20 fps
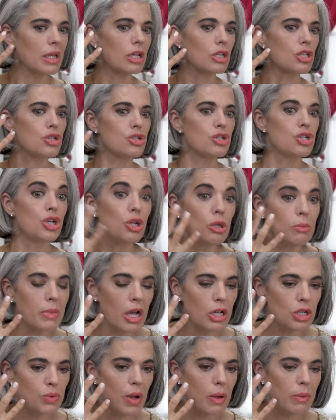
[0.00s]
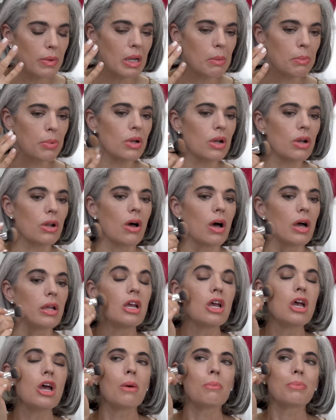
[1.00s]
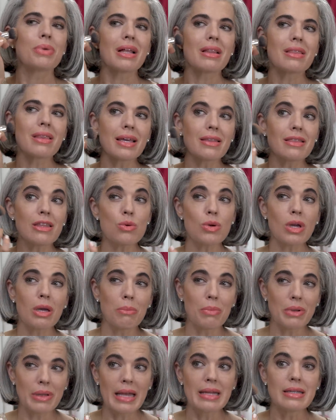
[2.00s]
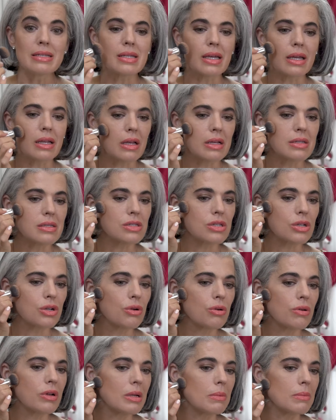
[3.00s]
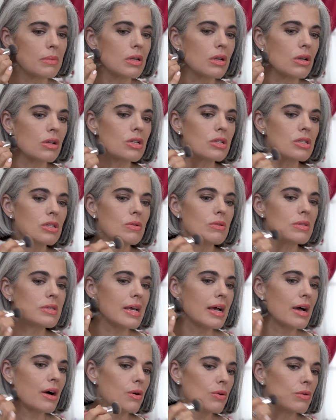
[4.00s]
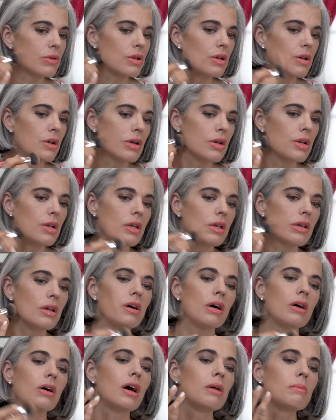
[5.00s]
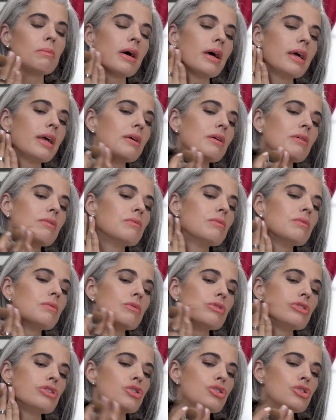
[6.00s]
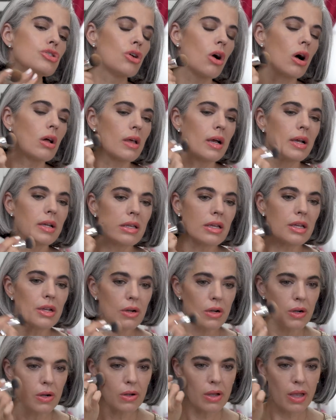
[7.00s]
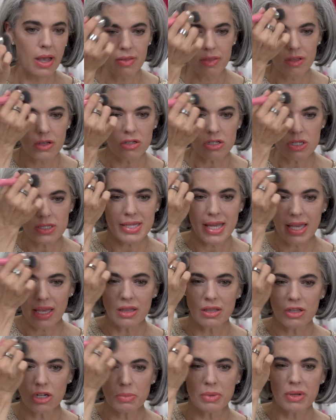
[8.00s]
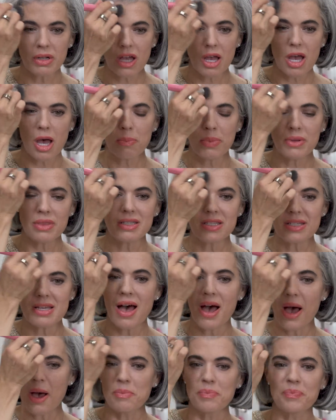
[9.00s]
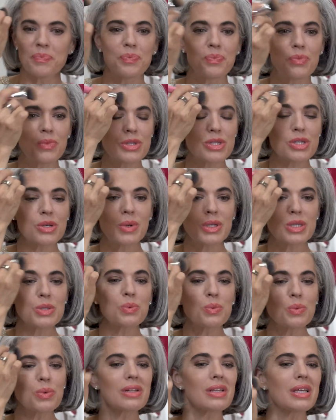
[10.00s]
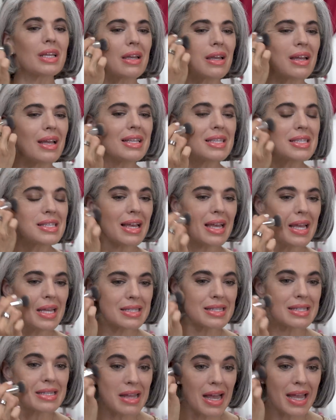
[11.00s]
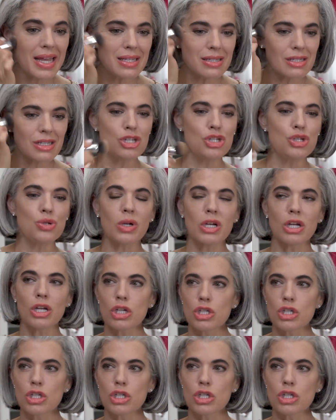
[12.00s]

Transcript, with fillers: like too much right when I put it on? But I like that you can blend it because it's a cream. And I'll just go down on my jawline here, and then I'll just take a little bit up at the top. So it's really, it's it's nice because you can